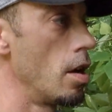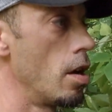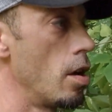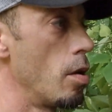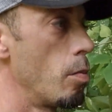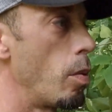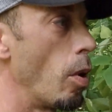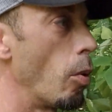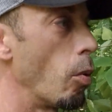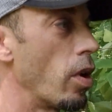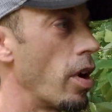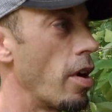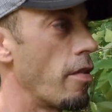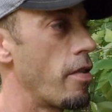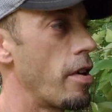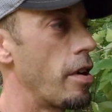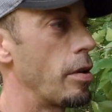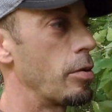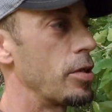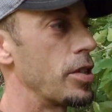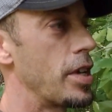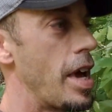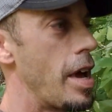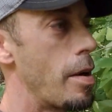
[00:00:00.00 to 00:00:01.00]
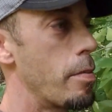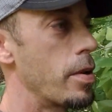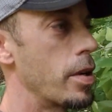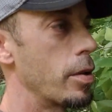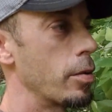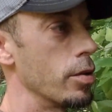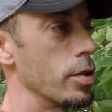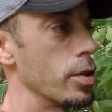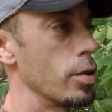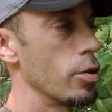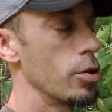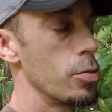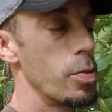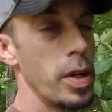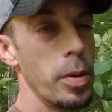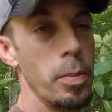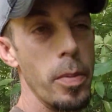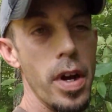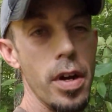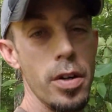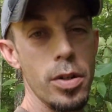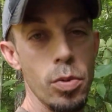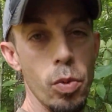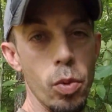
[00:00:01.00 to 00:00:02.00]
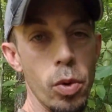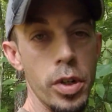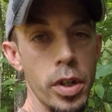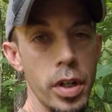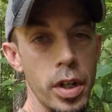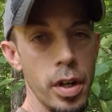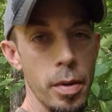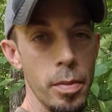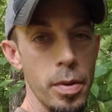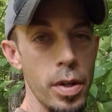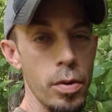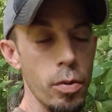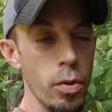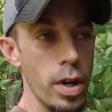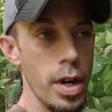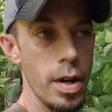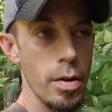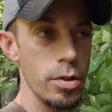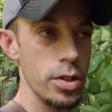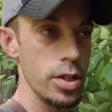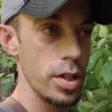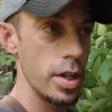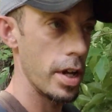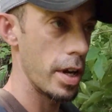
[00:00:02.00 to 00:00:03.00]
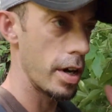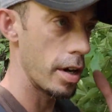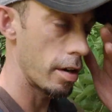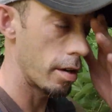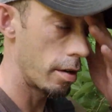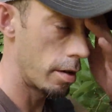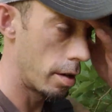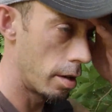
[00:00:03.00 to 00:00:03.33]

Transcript: But what I found was happening was those big bears wouldn't come in when I was there.